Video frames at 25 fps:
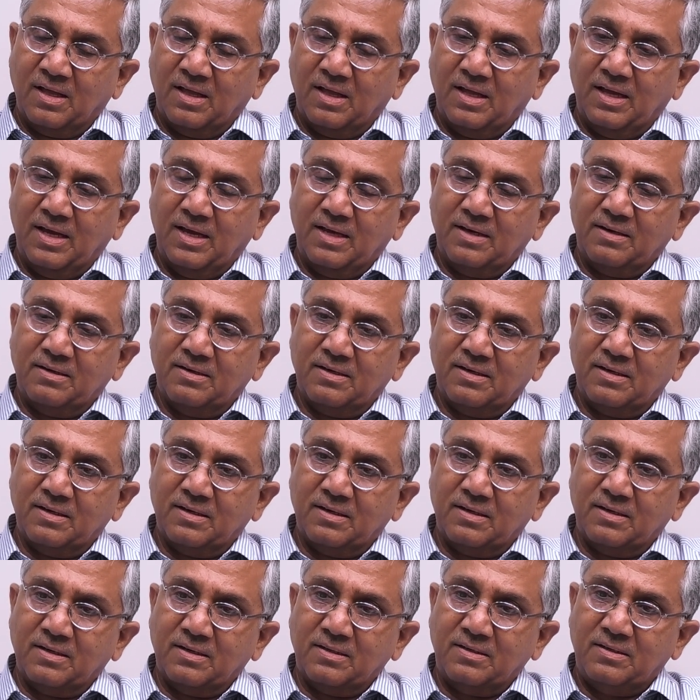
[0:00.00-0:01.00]
And
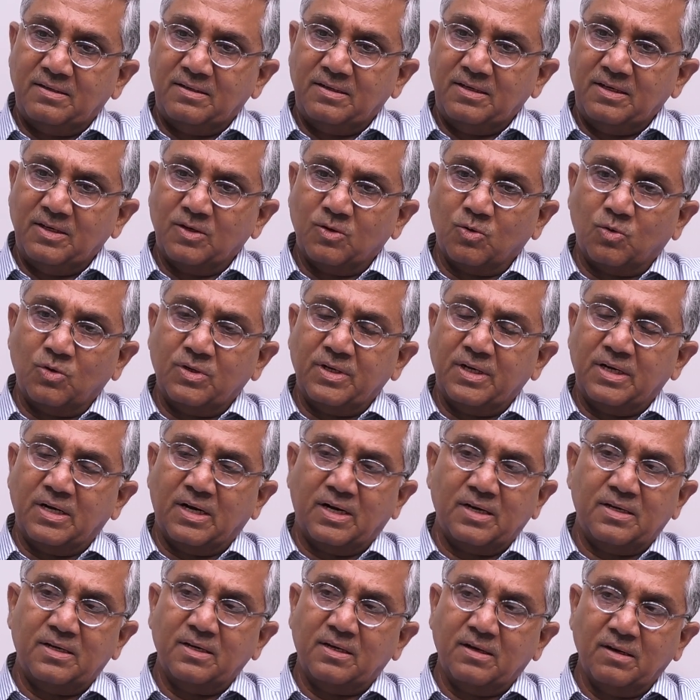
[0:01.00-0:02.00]
he wrote an
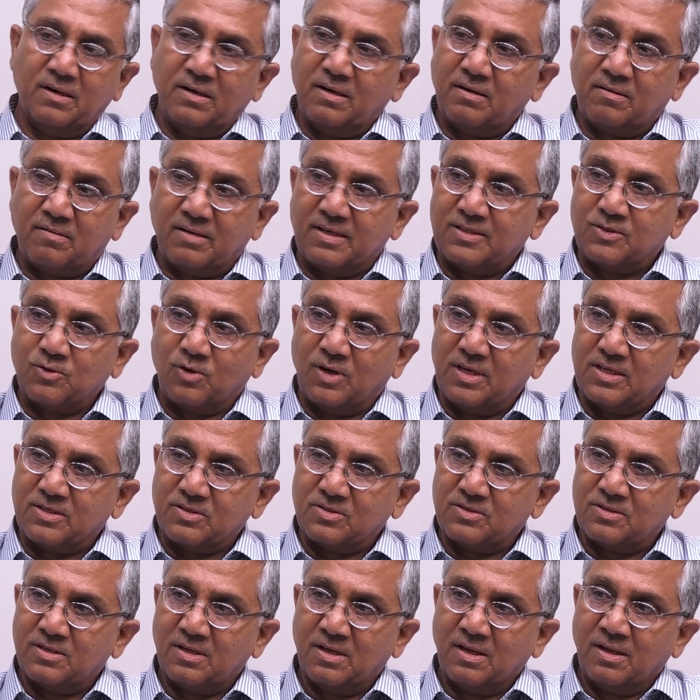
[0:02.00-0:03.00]
article in
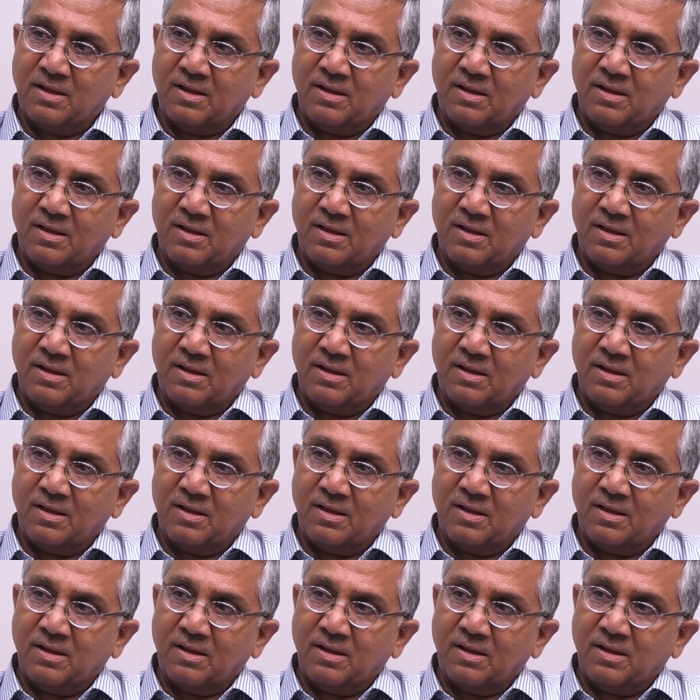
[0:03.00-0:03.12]
Resonance